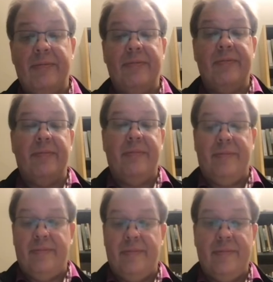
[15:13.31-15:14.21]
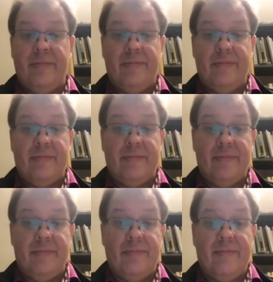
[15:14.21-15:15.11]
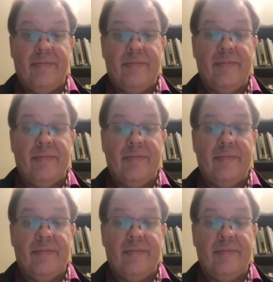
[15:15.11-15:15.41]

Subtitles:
No one is speaking in this clip.